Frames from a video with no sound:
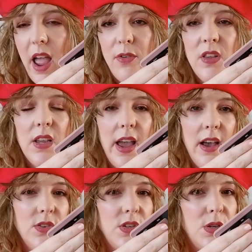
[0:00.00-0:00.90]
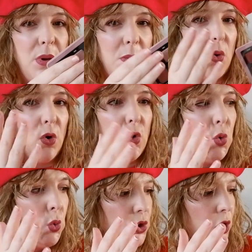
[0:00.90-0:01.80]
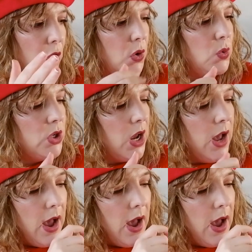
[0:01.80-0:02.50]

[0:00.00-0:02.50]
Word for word: Everything else is a bit more cool toned.